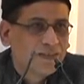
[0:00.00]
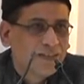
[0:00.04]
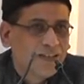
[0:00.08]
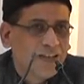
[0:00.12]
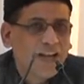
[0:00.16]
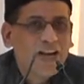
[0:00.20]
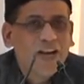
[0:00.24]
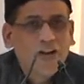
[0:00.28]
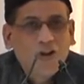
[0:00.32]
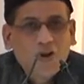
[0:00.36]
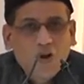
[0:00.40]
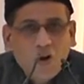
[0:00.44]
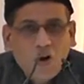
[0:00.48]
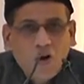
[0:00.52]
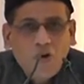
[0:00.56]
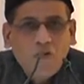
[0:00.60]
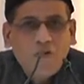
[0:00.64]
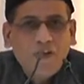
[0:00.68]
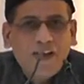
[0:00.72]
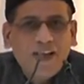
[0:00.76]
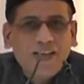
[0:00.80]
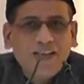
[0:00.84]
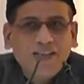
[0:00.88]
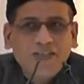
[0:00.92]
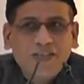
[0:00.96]
In no
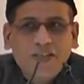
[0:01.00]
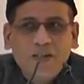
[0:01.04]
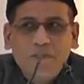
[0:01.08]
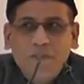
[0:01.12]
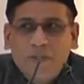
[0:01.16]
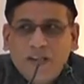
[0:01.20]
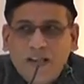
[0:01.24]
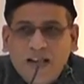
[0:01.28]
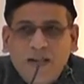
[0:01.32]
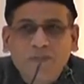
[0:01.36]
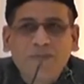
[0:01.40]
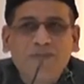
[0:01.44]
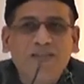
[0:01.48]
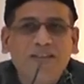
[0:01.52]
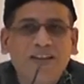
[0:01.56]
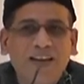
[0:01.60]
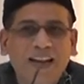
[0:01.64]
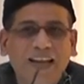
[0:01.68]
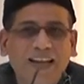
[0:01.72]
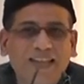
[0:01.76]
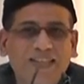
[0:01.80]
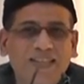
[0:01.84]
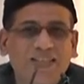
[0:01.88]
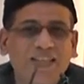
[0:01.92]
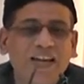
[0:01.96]
way she becomes
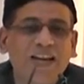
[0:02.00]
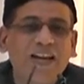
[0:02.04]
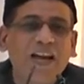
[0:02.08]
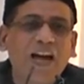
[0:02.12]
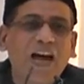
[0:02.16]
less than